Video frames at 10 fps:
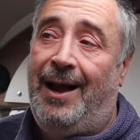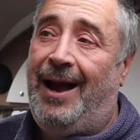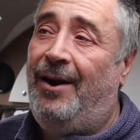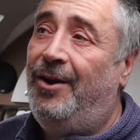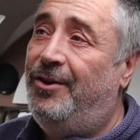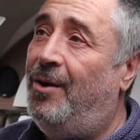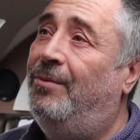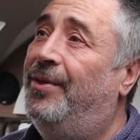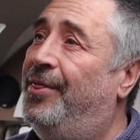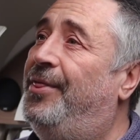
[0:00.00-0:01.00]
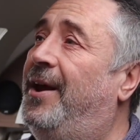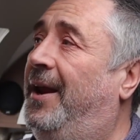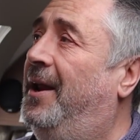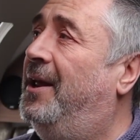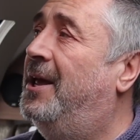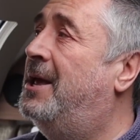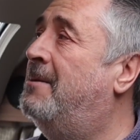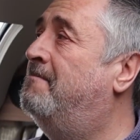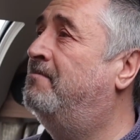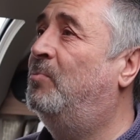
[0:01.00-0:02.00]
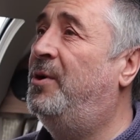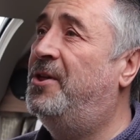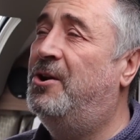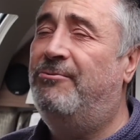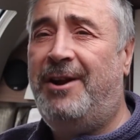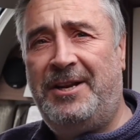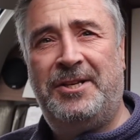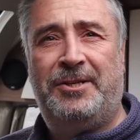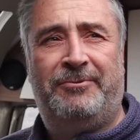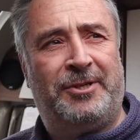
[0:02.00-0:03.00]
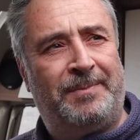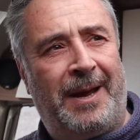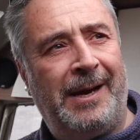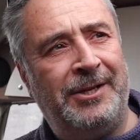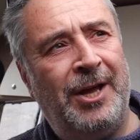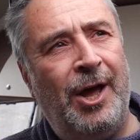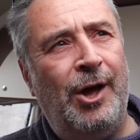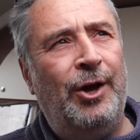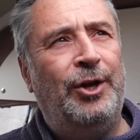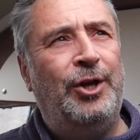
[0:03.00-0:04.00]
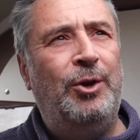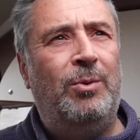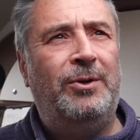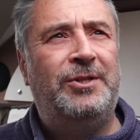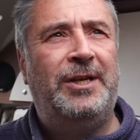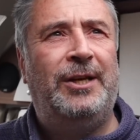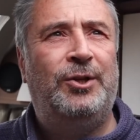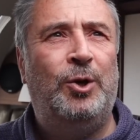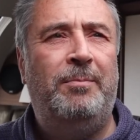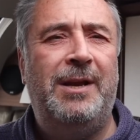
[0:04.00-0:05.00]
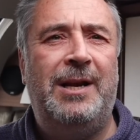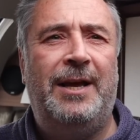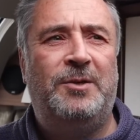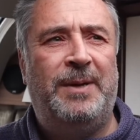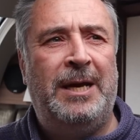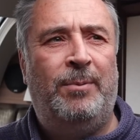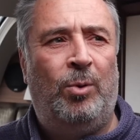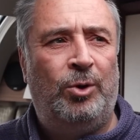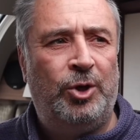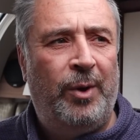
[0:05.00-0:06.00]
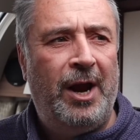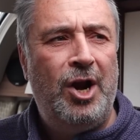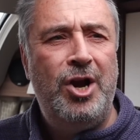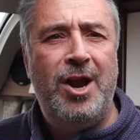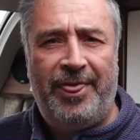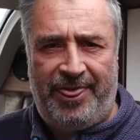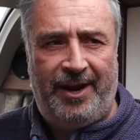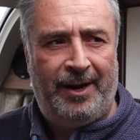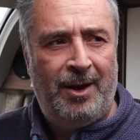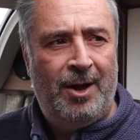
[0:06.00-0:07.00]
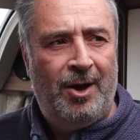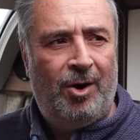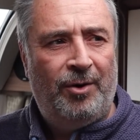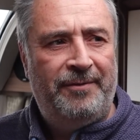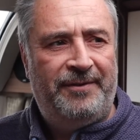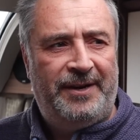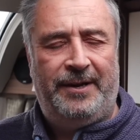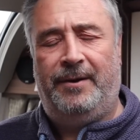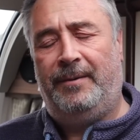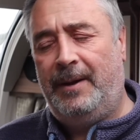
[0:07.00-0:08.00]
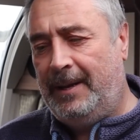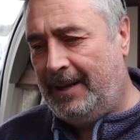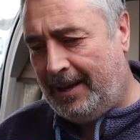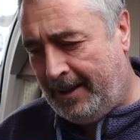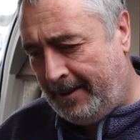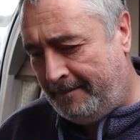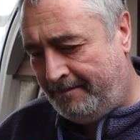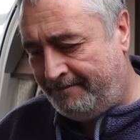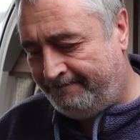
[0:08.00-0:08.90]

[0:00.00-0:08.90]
And I don't think, with the greatest respect, you want to see two middle-aged people doing nothing on a video. And